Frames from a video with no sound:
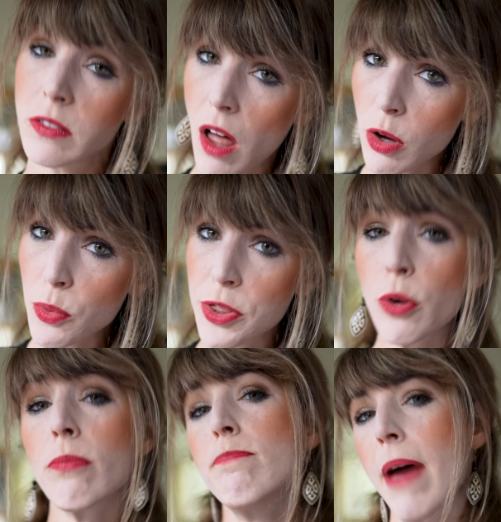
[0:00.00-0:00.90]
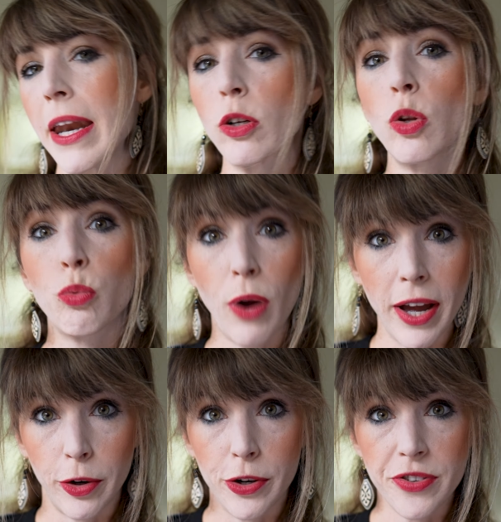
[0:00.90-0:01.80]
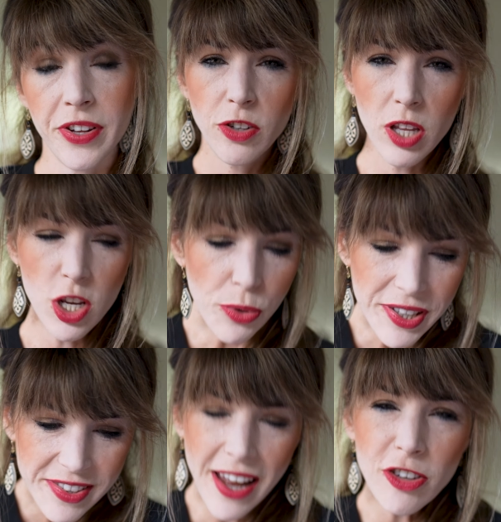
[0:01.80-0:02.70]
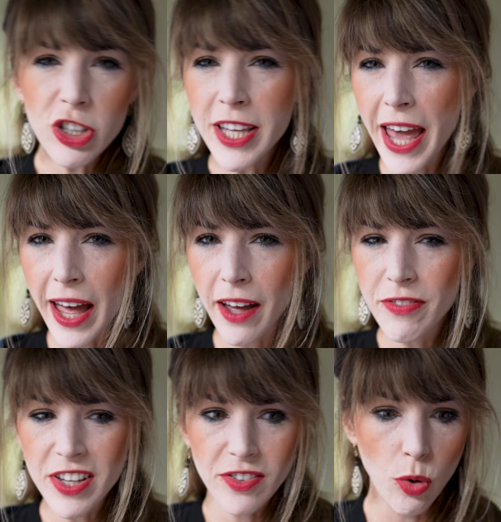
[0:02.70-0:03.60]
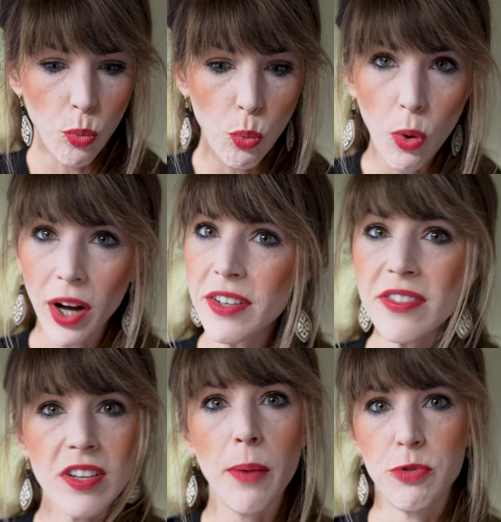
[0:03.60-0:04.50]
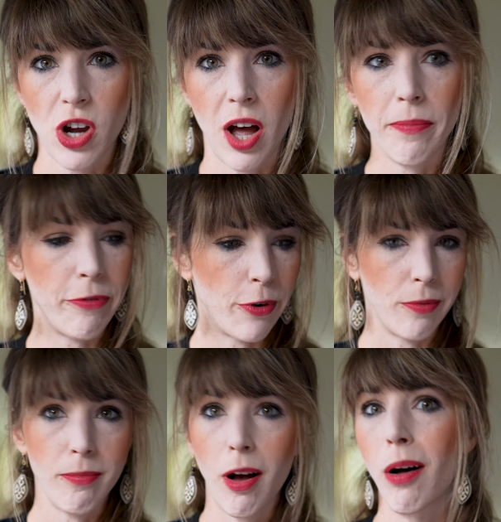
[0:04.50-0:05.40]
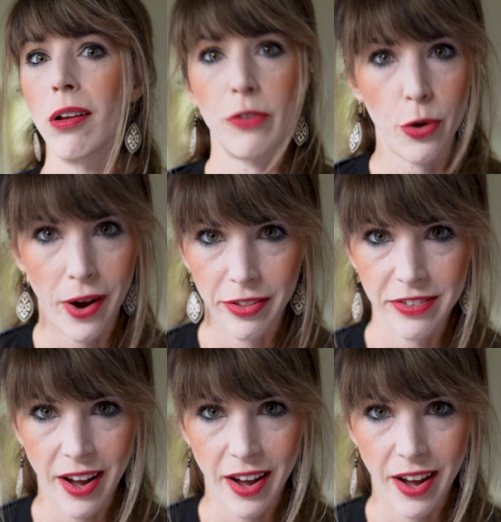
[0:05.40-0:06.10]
along with your medical records, so that you essentially have this one-stop shop for all of your health